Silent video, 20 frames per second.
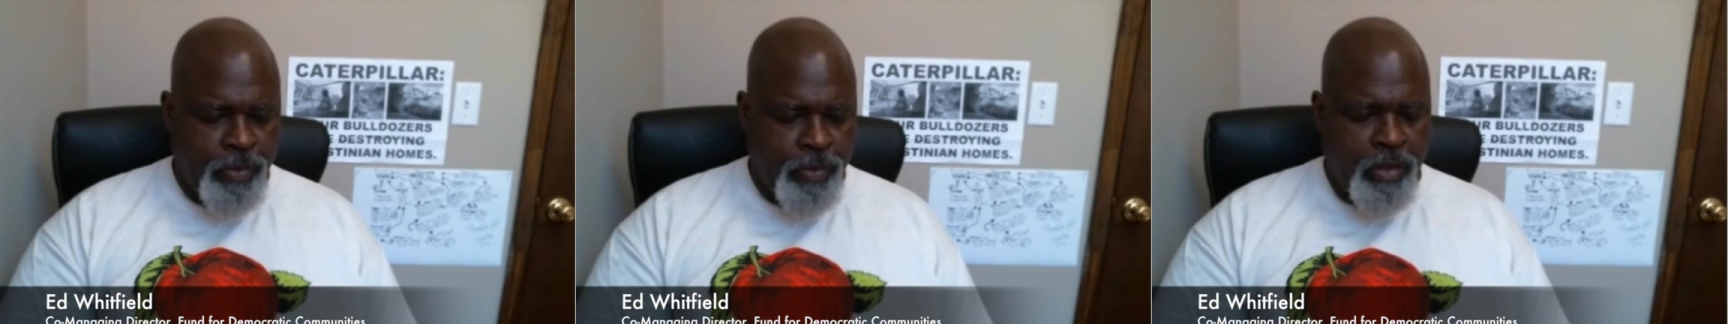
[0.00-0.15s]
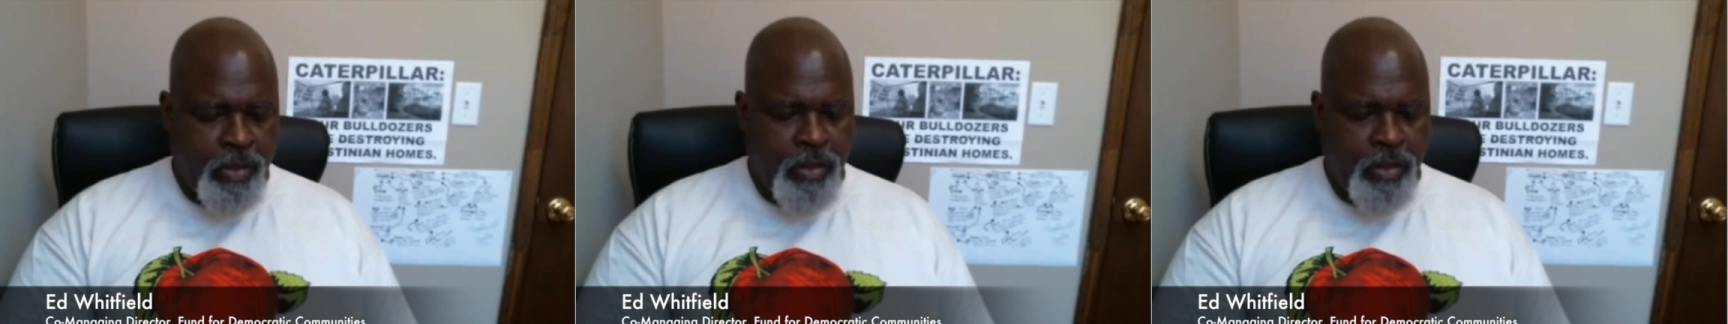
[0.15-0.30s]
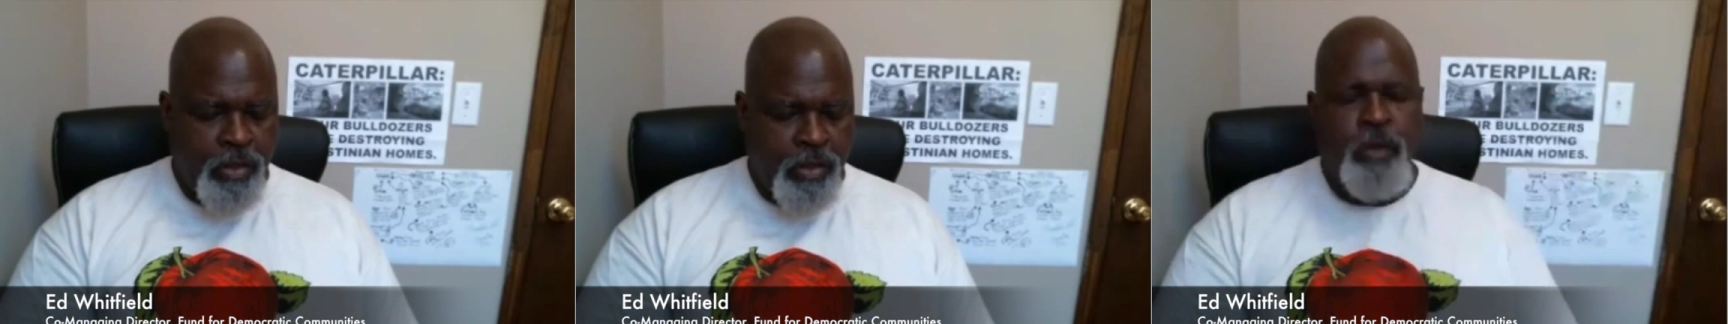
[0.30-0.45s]

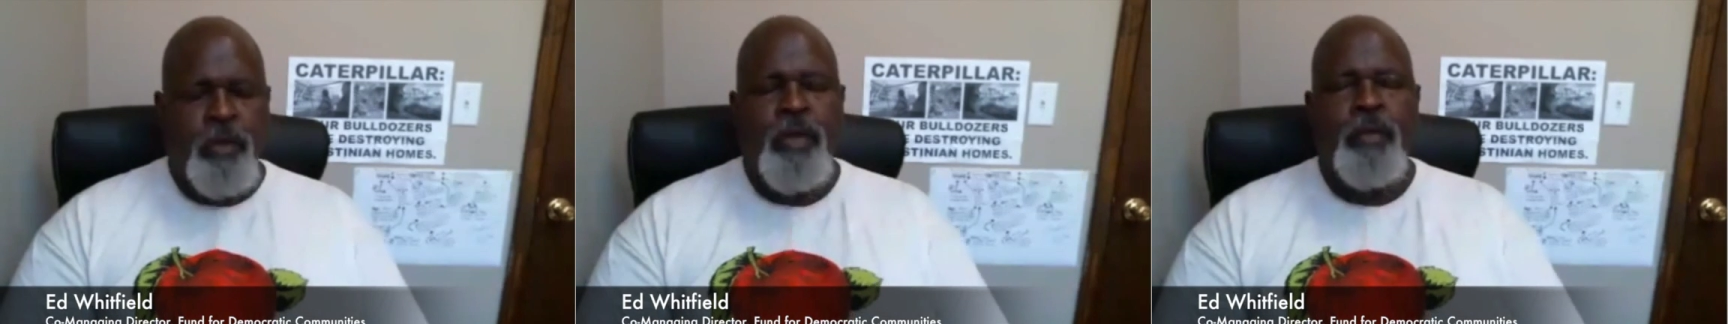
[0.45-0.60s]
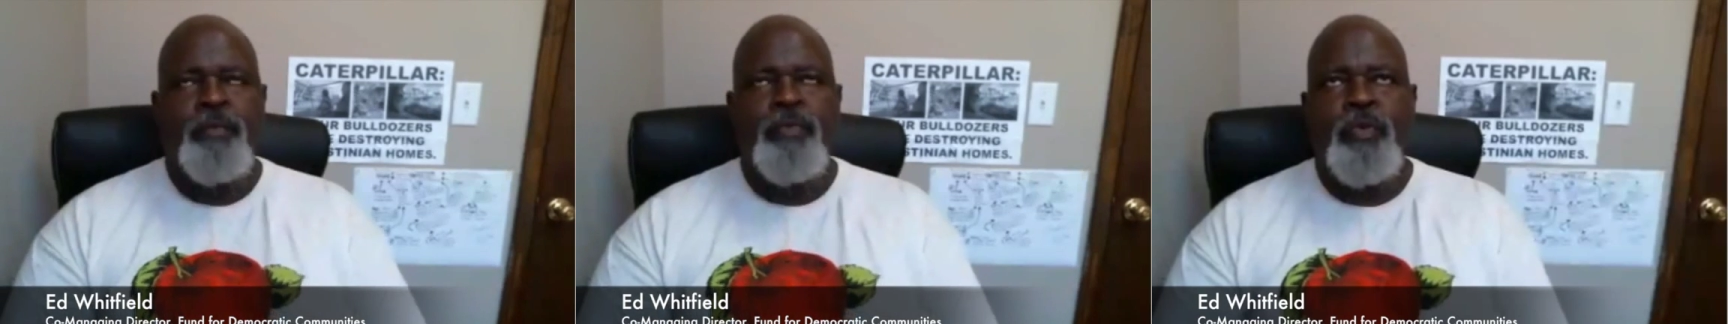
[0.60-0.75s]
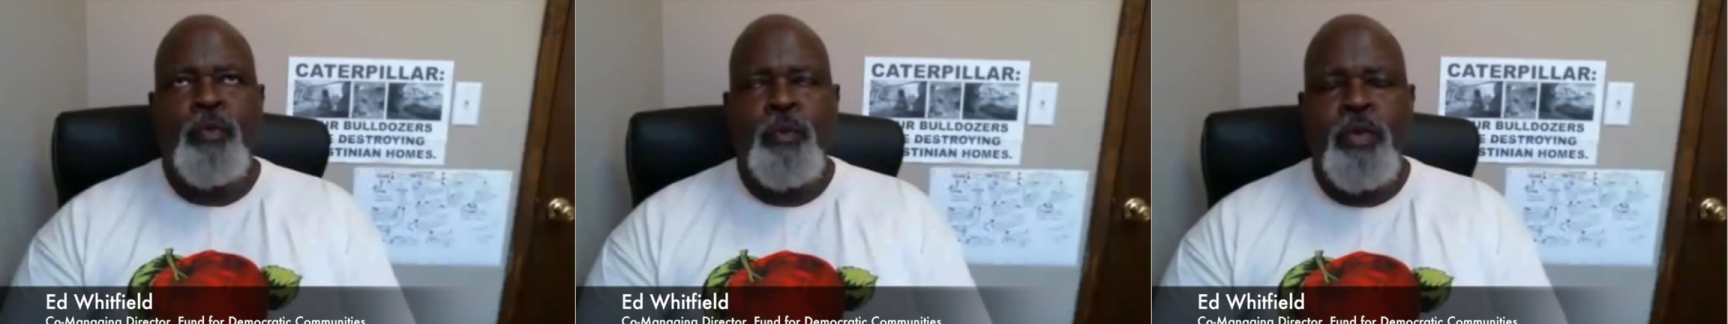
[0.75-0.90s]
You know,
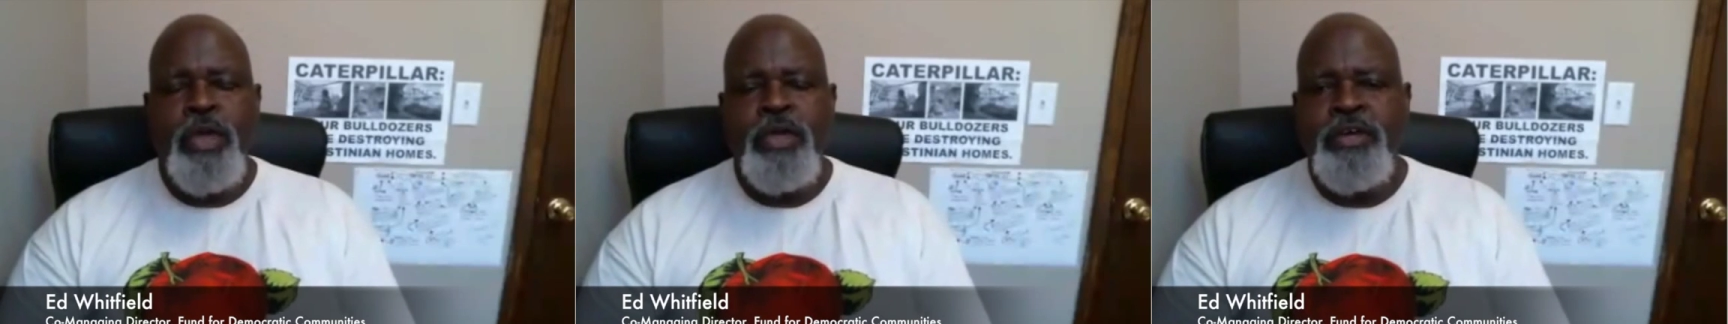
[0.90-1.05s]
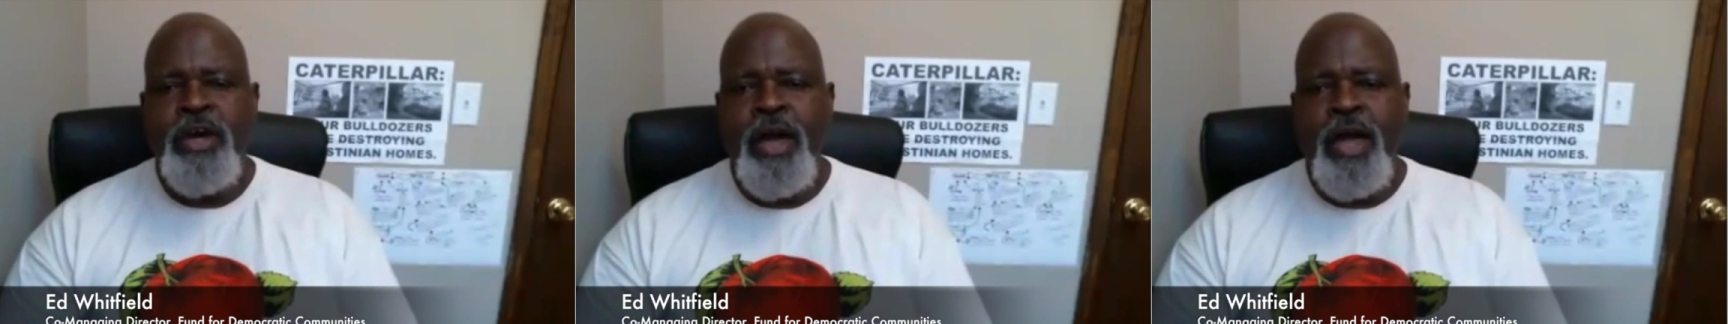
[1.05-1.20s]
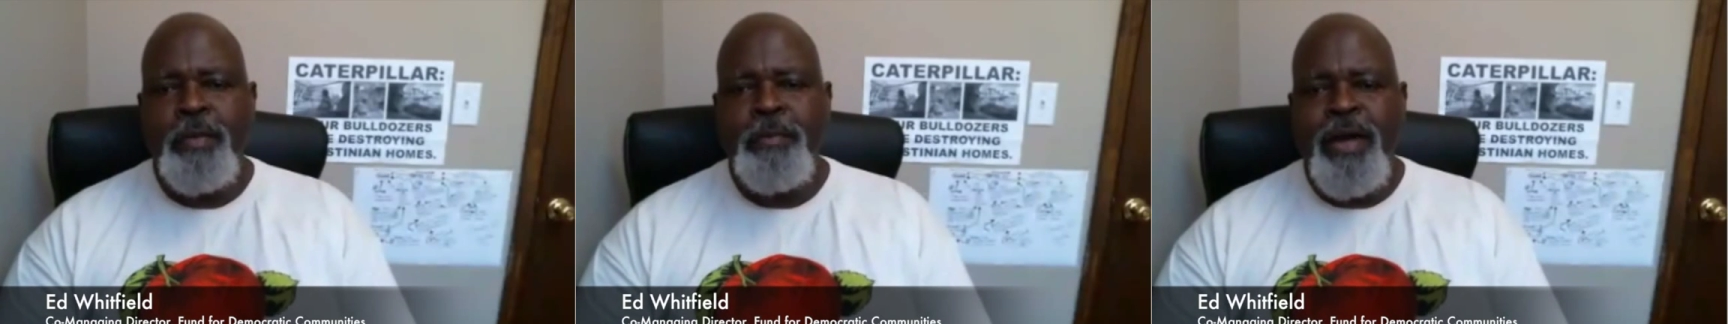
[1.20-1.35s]
when you
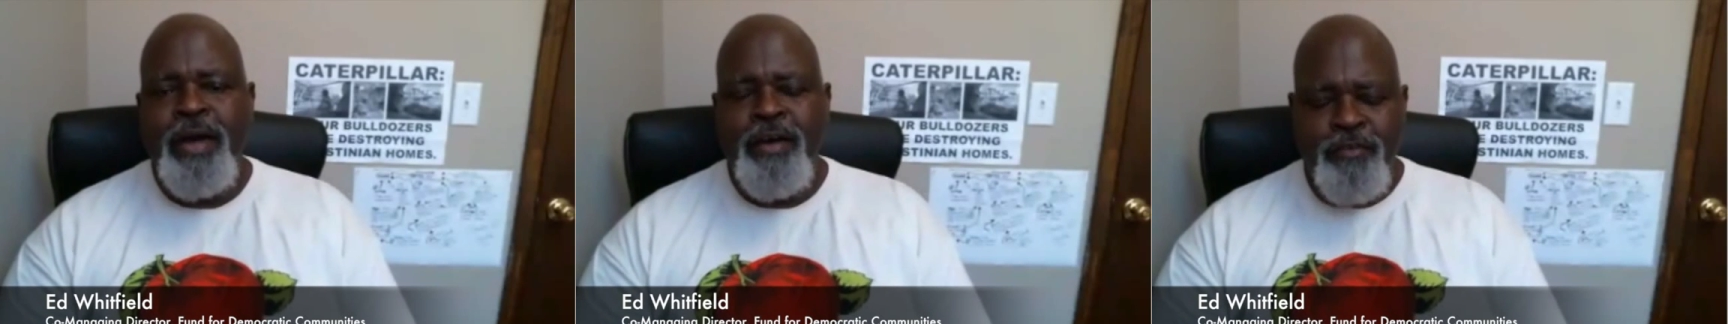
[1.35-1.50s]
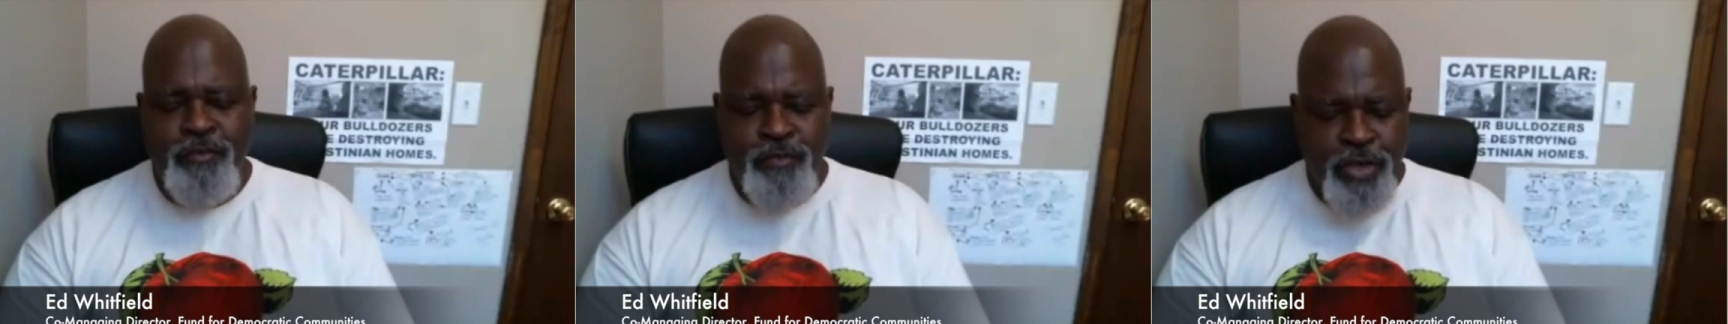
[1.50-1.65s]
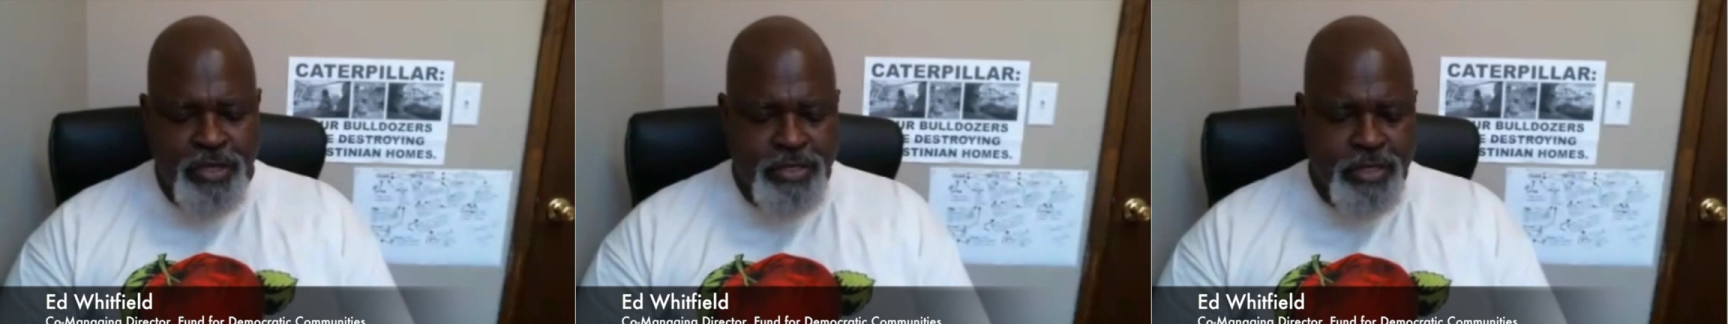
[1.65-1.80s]
talk
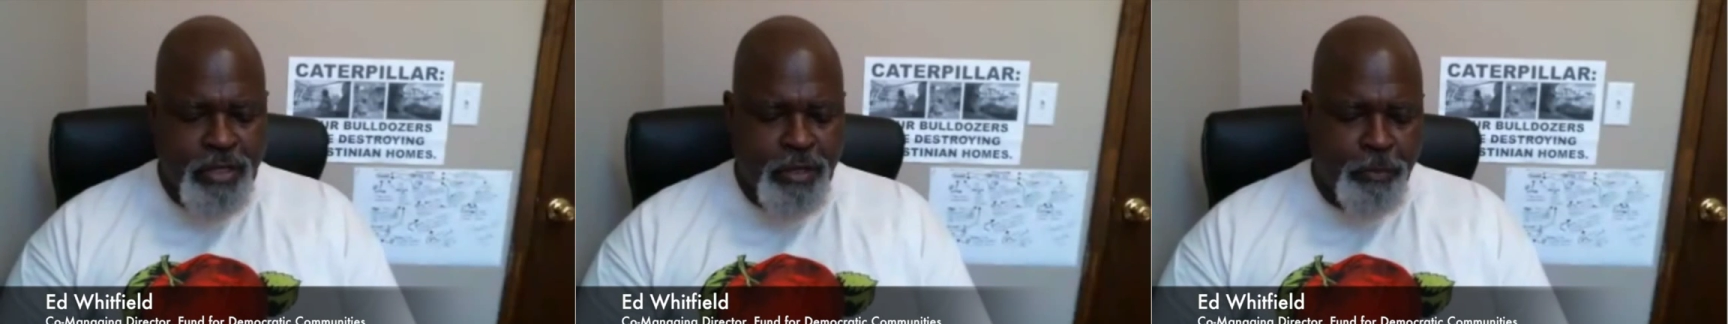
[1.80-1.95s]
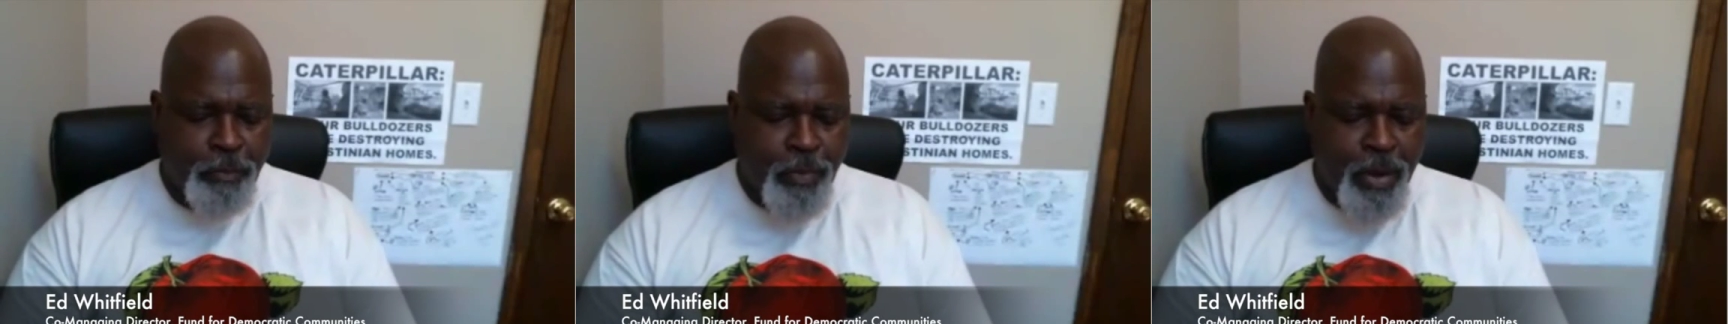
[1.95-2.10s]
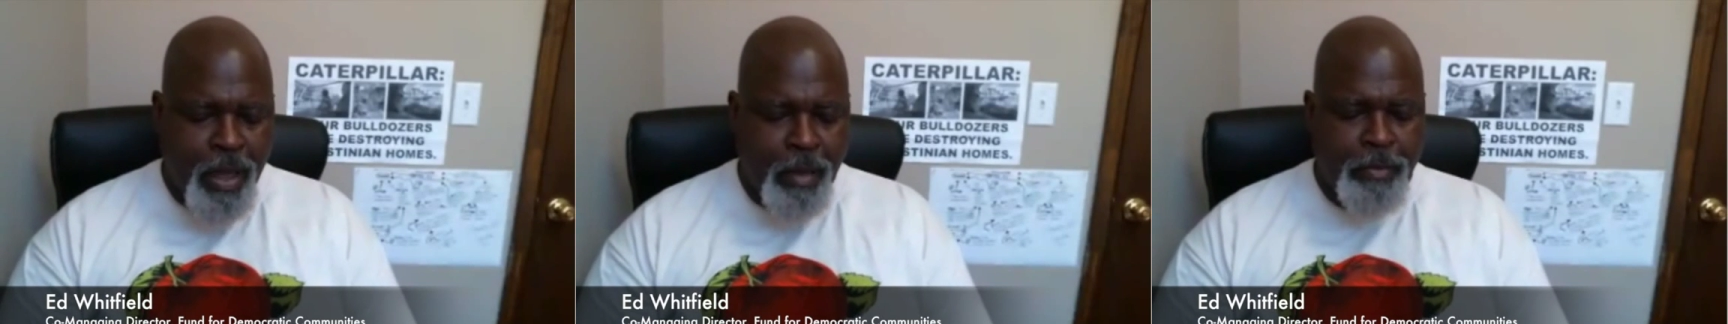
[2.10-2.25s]
about fixing a
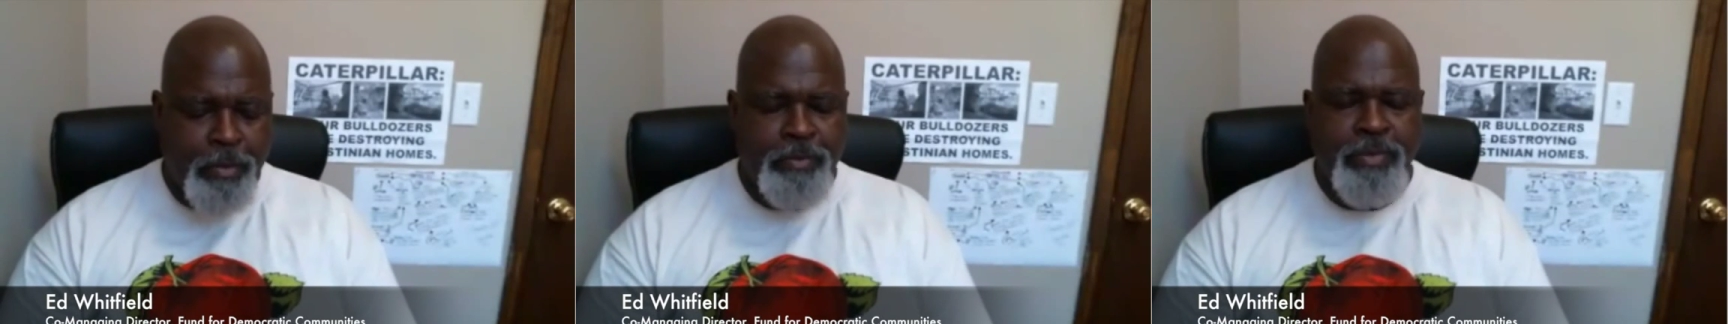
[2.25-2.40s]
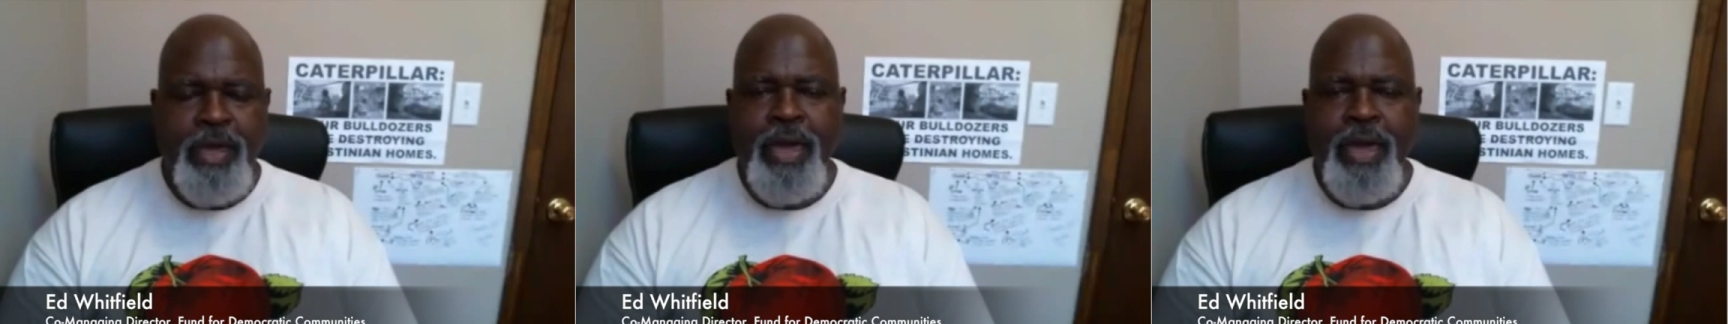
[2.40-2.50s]
problem,